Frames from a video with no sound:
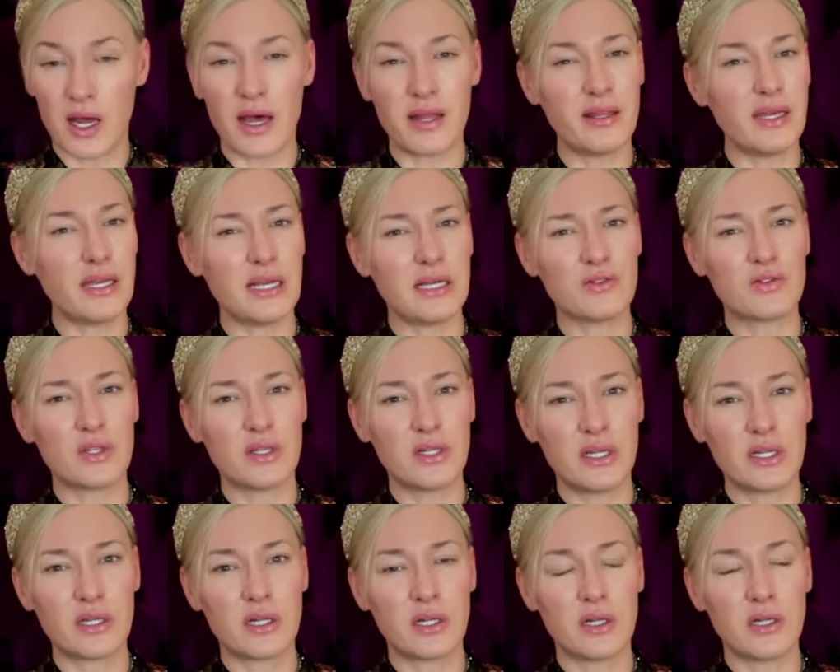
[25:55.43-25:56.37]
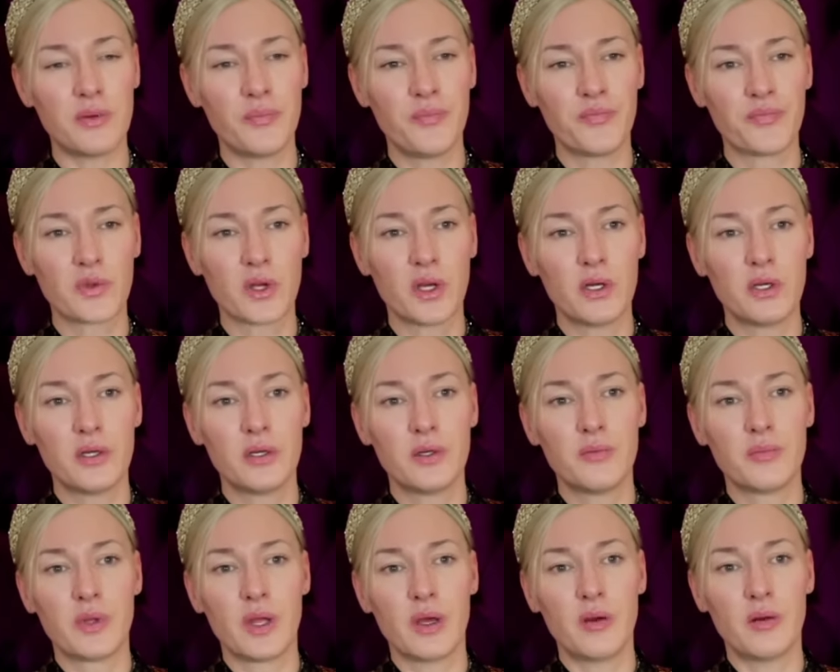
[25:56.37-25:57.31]
I think it's a little
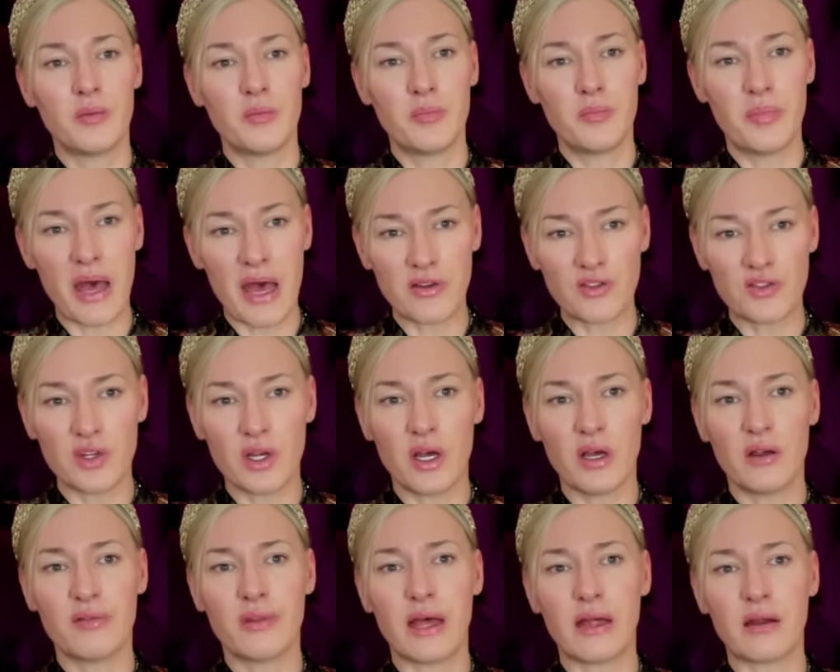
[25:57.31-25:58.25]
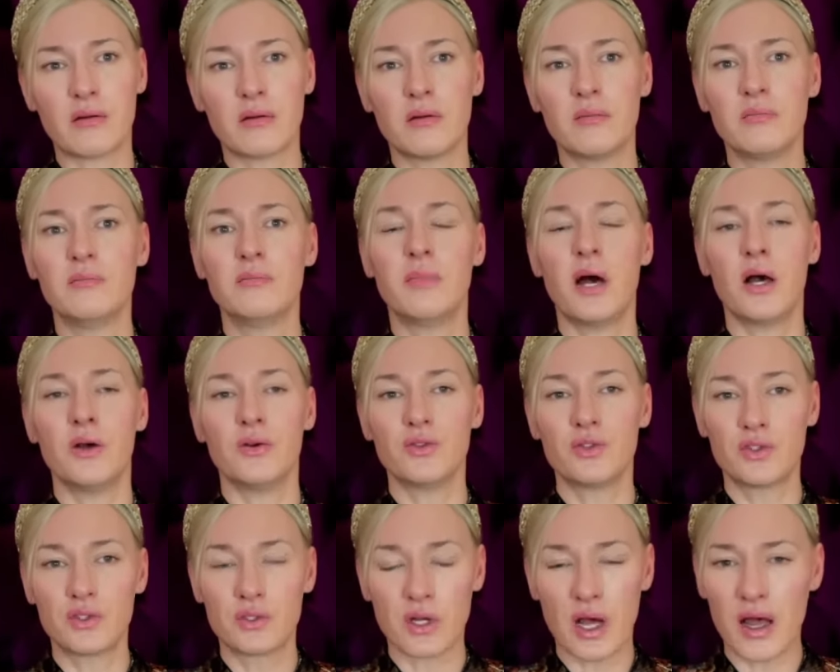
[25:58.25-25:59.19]
better than most.